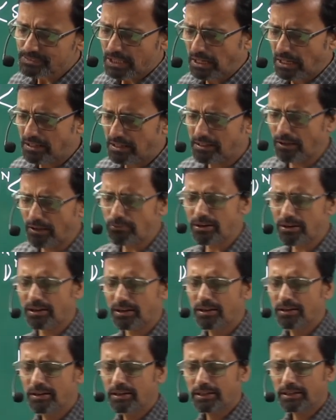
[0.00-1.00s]
Now
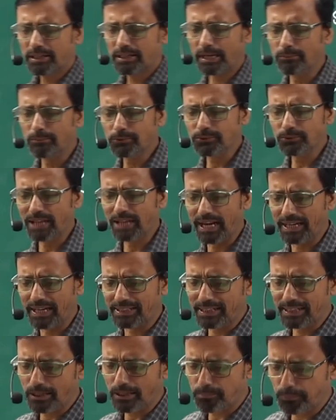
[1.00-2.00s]
come to the
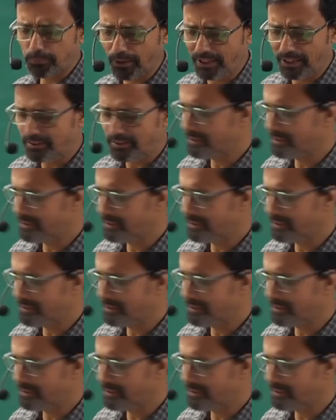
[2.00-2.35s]
another point.